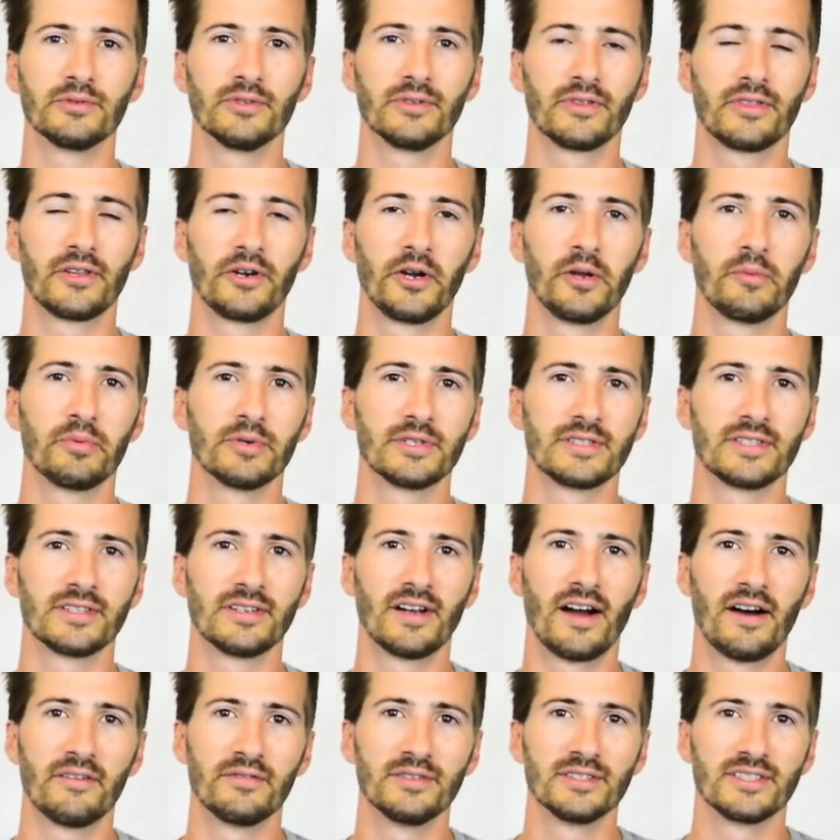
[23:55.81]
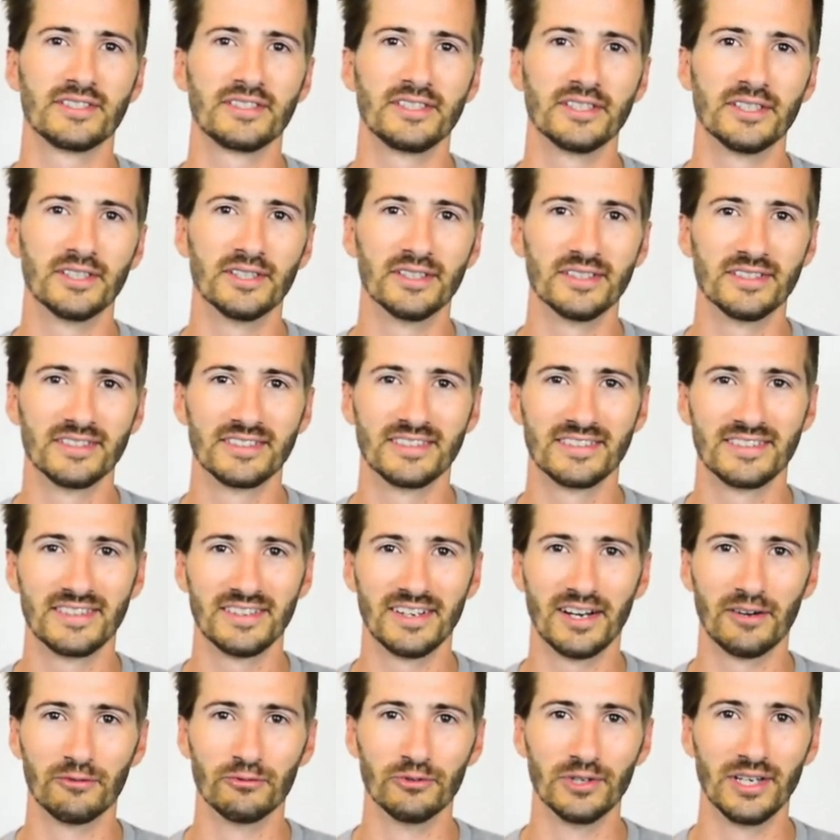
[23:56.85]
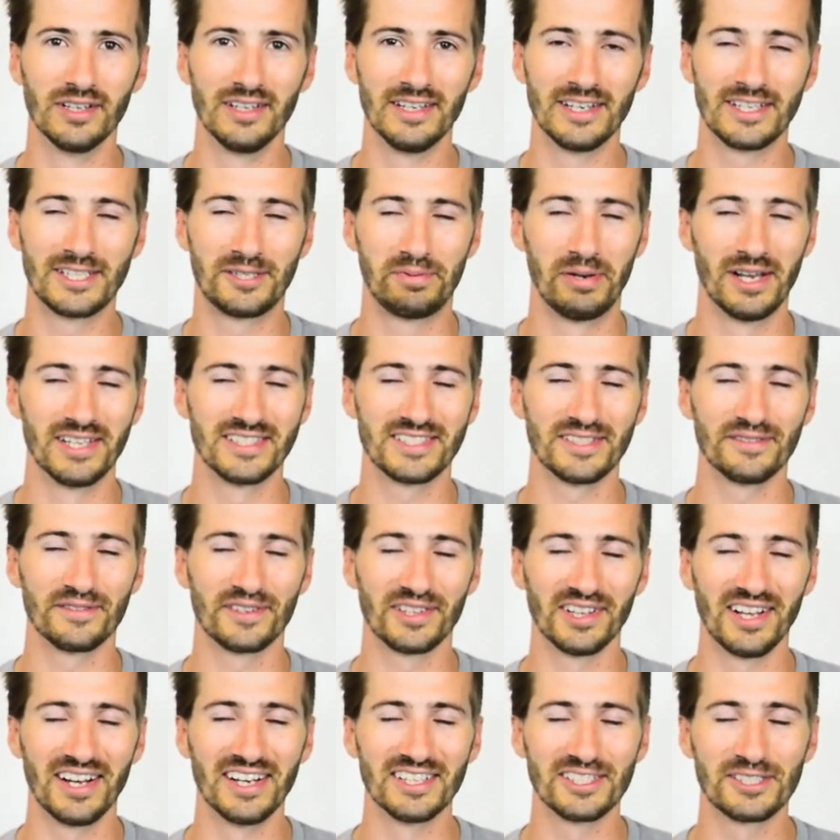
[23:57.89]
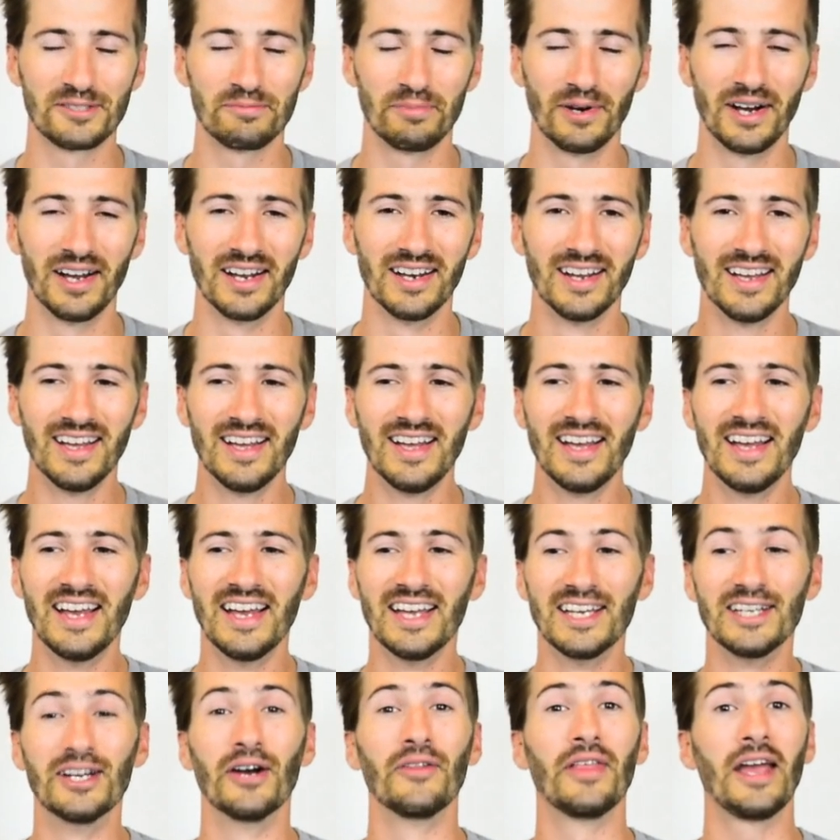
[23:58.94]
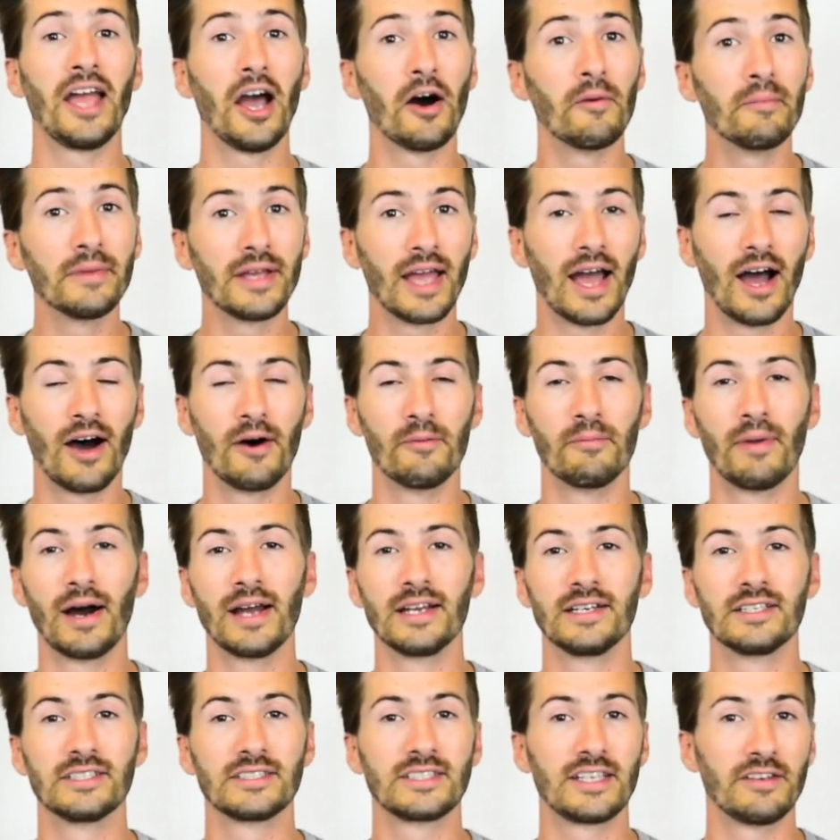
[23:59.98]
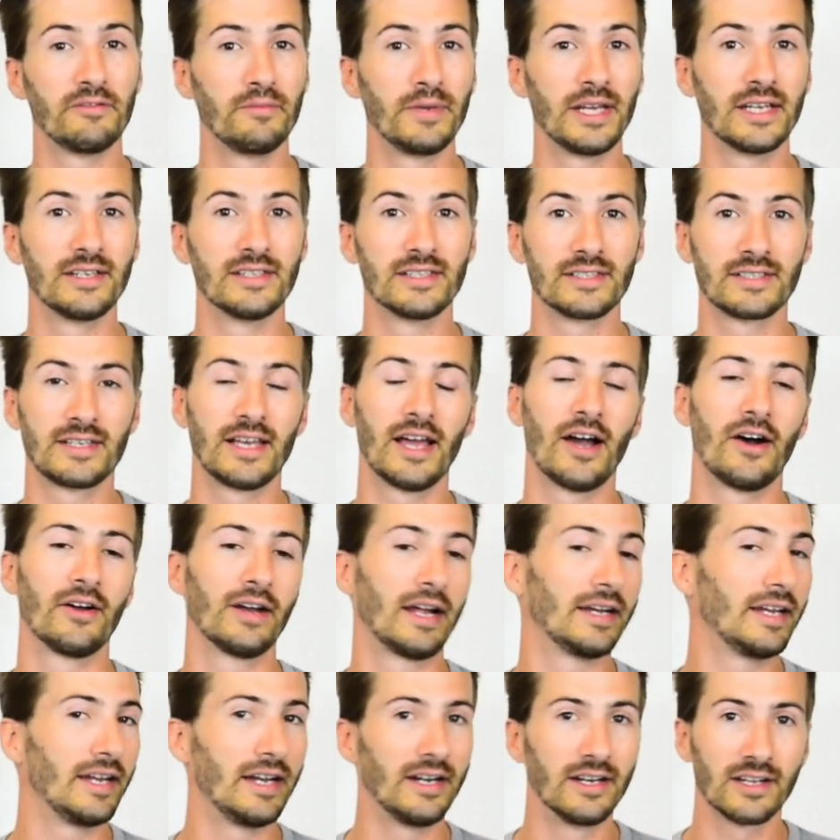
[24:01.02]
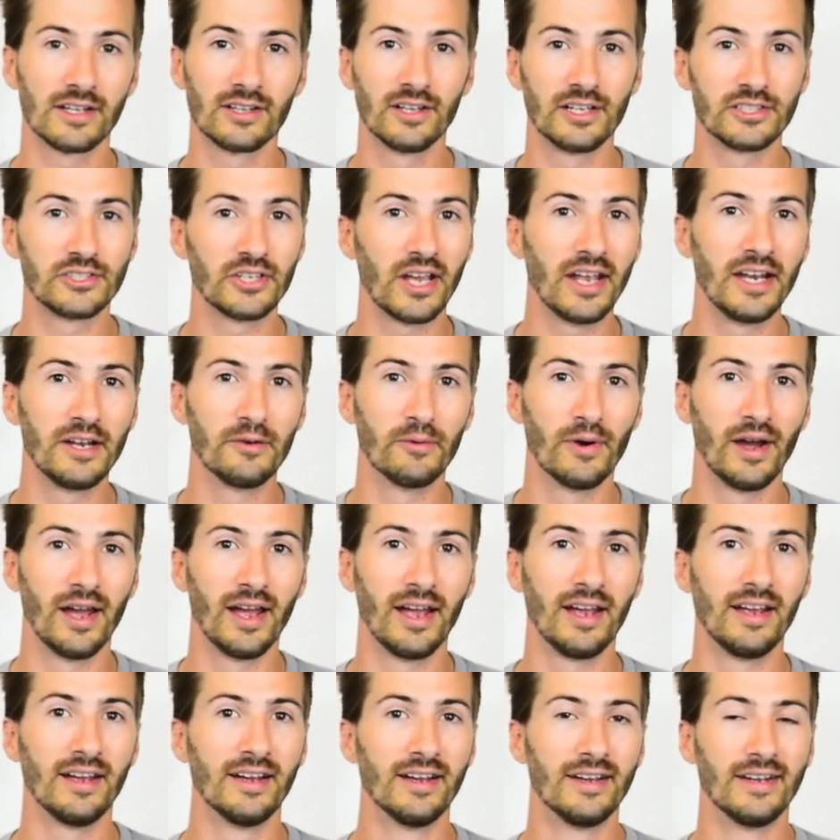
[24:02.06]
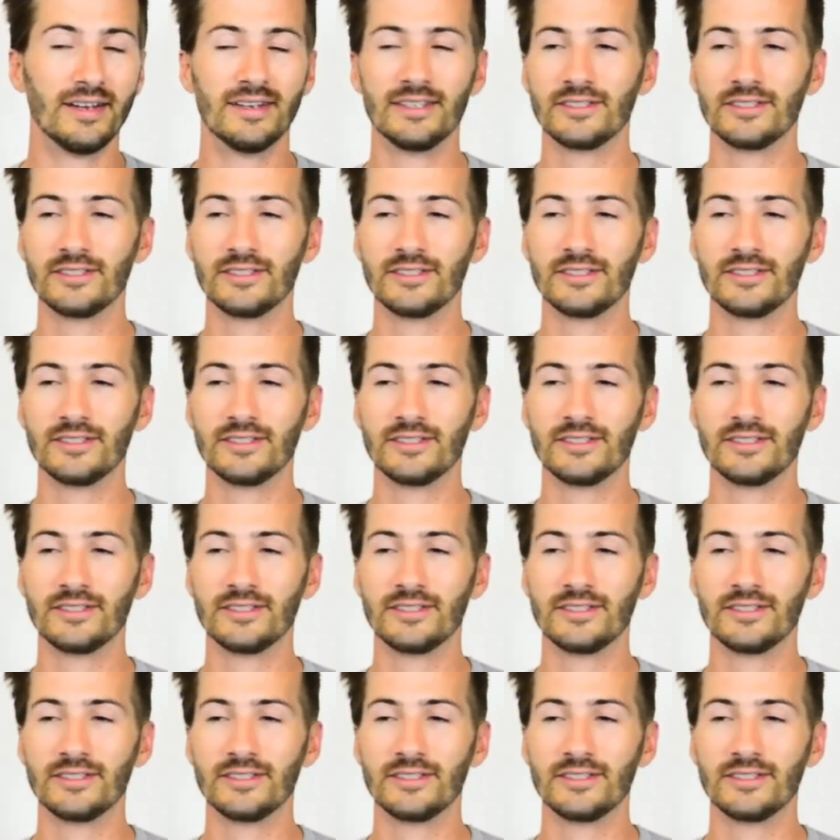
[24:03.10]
Well, 30% off is still a really expensive clutch, but you know, they helped me out by just giving me a discount. I needed a clutch anyway.